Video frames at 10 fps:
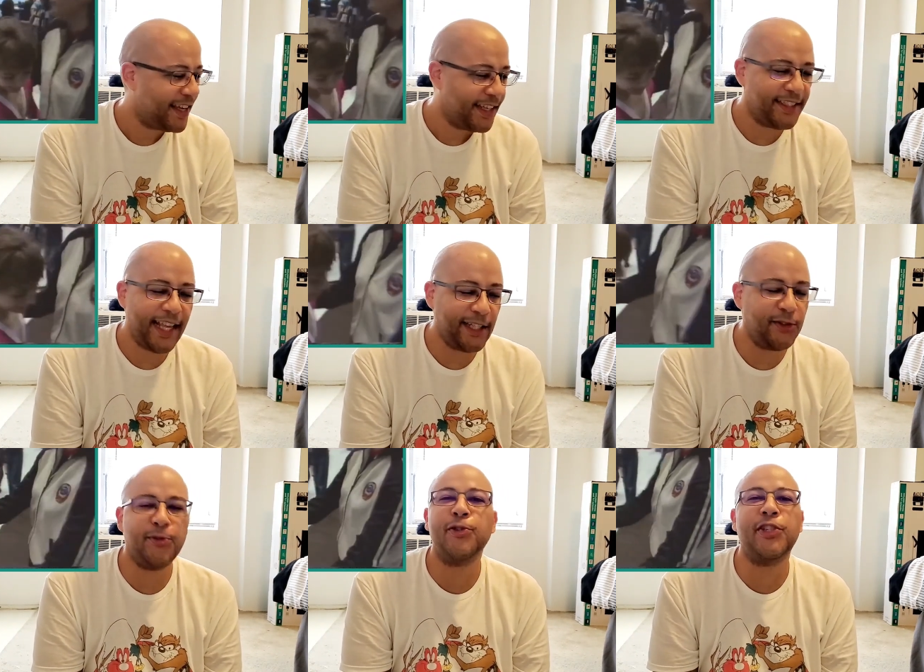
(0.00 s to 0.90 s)
C'est
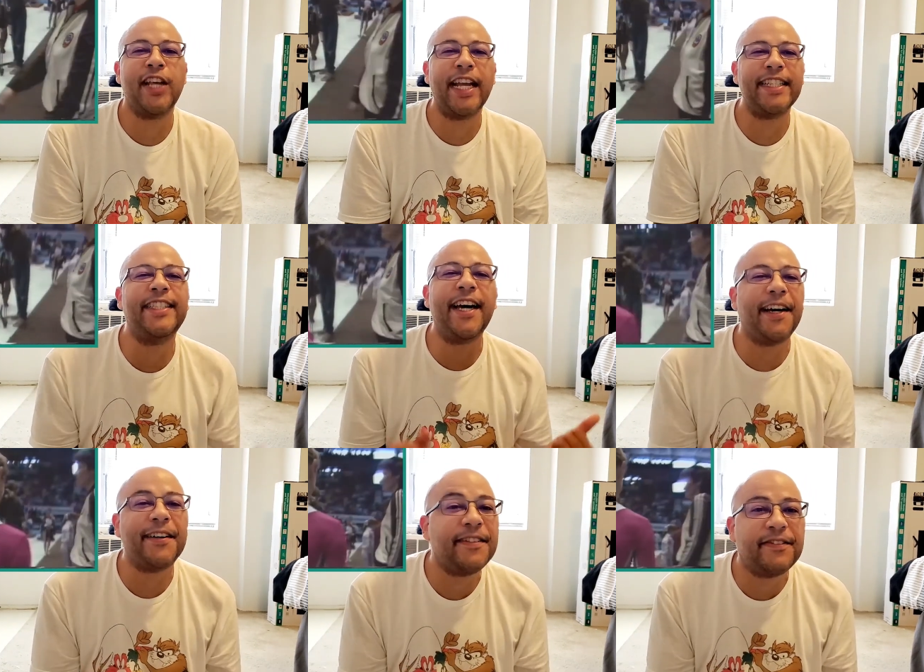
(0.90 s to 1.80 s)
un
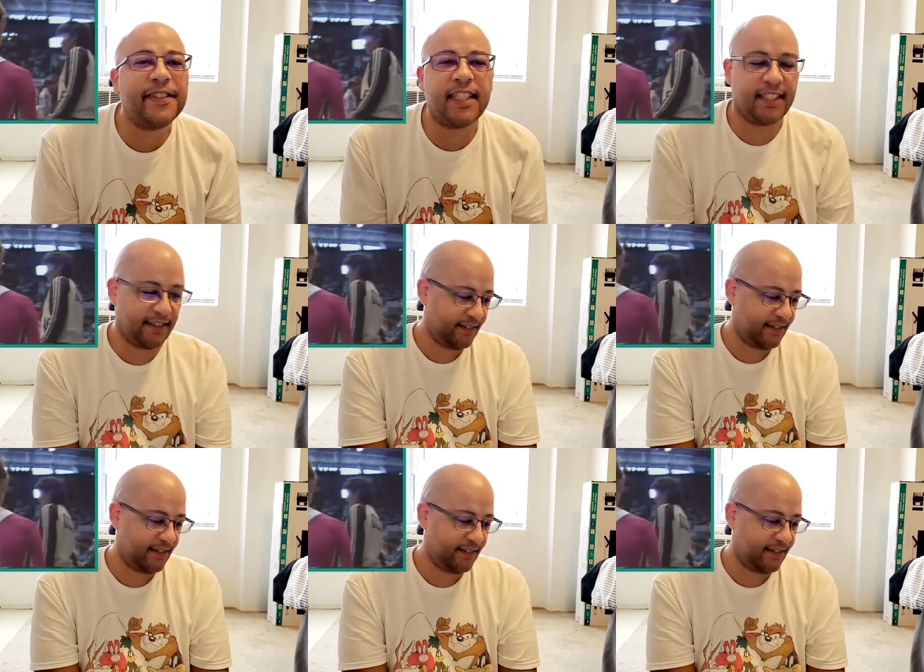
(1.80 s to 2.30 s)
chef-d'œuvre.